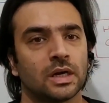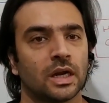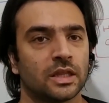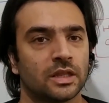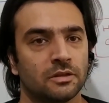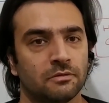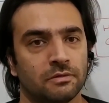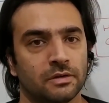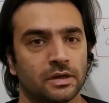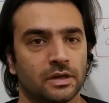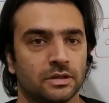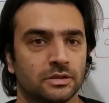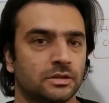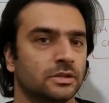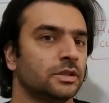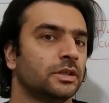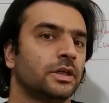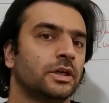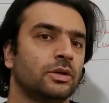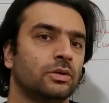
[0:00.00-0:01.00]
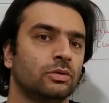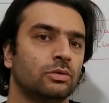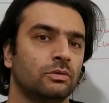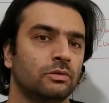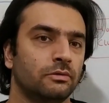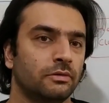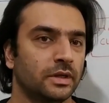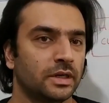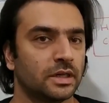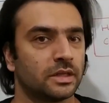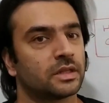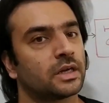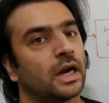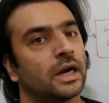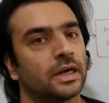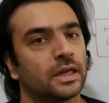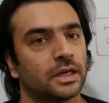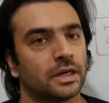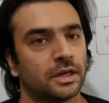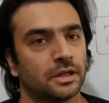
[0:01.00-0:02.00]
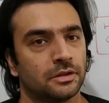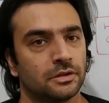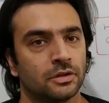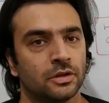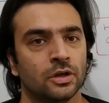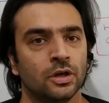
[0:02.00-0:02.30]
classification into various categories.